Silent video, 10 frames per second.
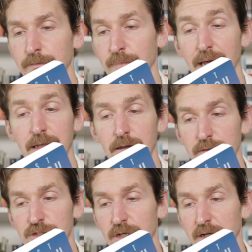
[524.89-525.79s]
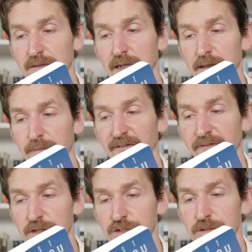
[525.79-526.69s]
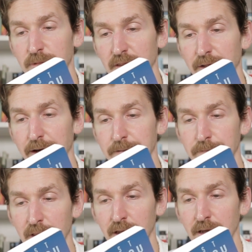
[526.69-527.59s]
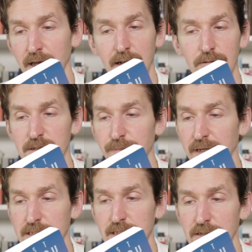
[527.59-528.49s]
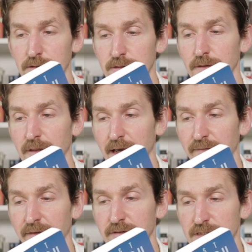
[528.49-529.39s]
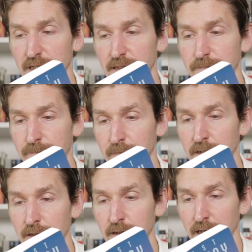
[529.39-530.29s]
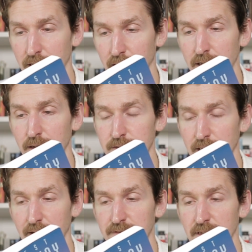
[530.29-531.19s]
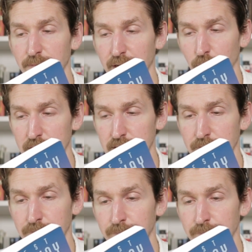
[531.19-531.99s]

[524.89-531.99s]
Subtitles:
But I killed the shark that hit my fish, he thought, and he was the biggest dentuso that I have ever seen. And God knows that I have seen big ones.